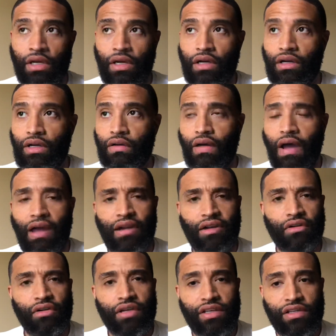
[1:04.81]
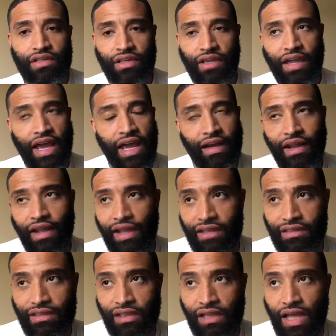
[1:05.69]
Uh, I know he's a guy that
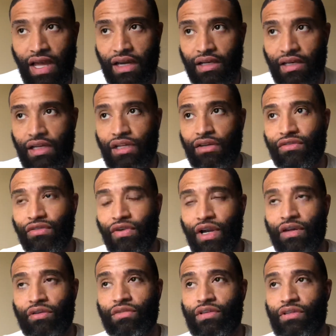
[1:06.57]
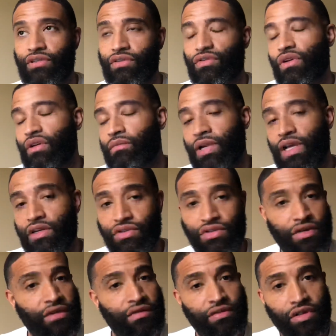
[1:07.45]
has a lot of niche fragrances, so I'm not
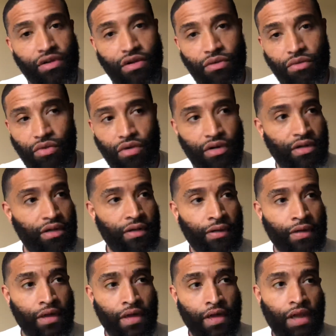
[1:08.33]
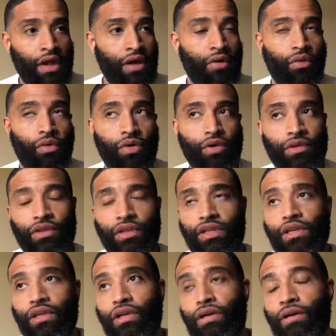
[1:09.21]
sure if you don't wanna want
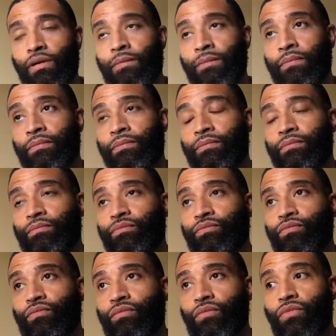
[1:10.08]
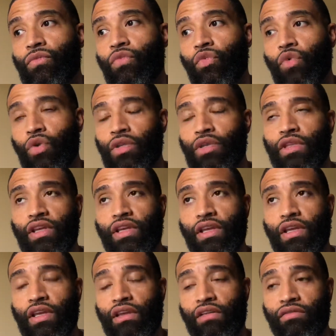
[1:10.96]
the um, want the
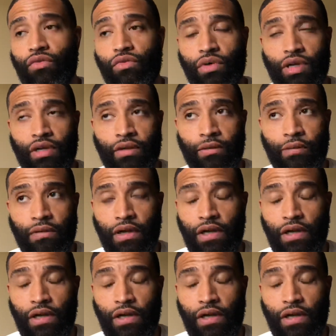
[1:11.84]
giveaway.